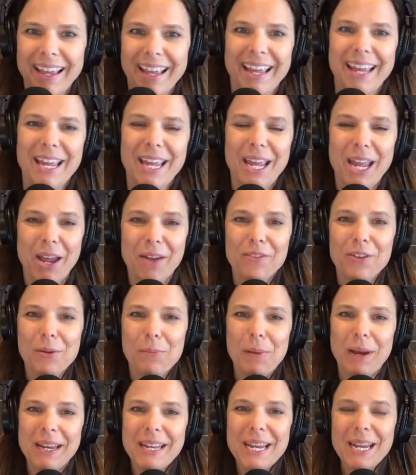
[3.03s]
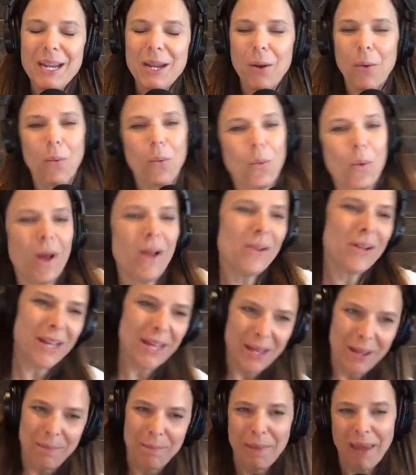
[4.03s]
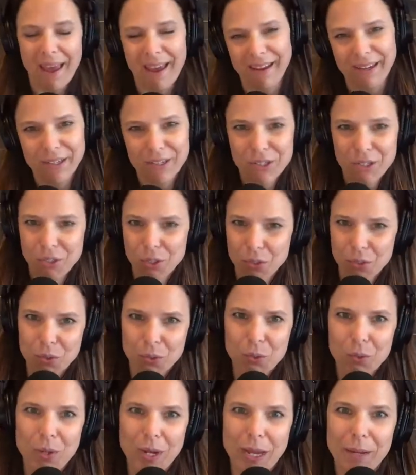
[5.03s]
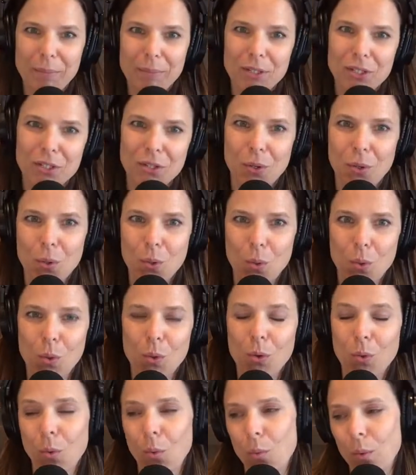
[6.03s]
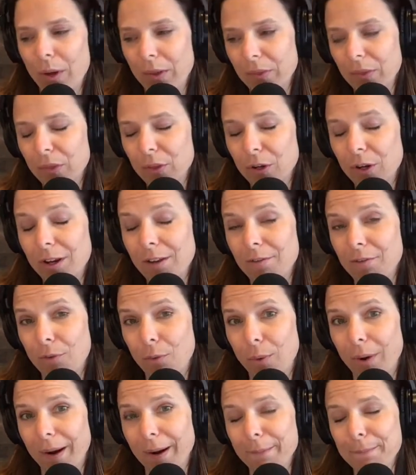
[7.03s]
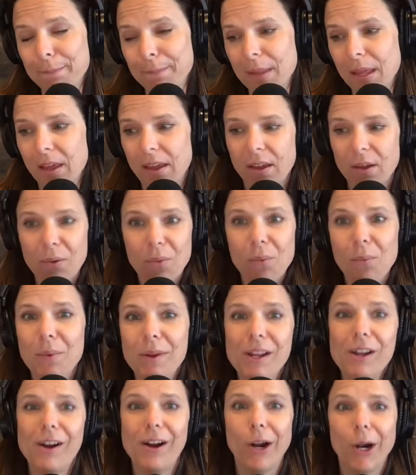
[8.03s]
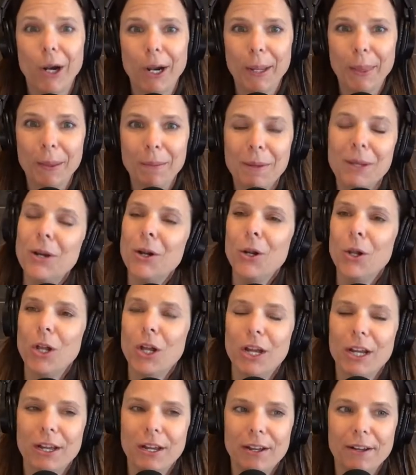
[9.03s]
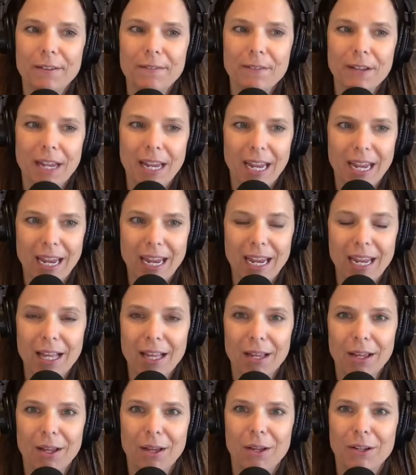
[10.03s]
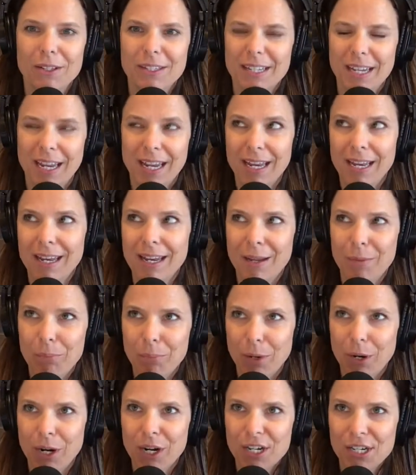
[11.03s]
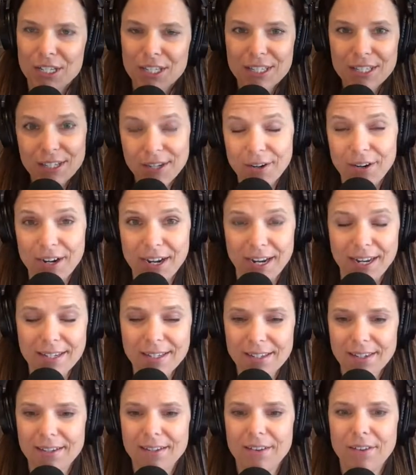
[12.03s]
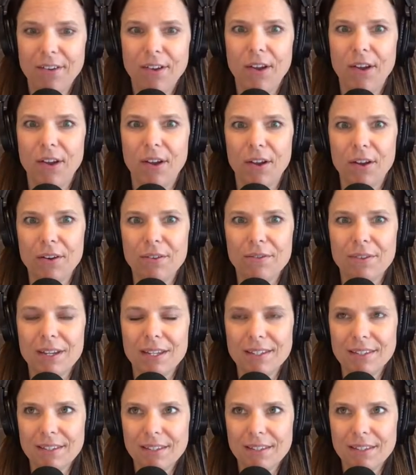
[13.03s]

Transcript: Hey, everybody. Welcome back to episode 134. We are in the middle of a 10-part series of,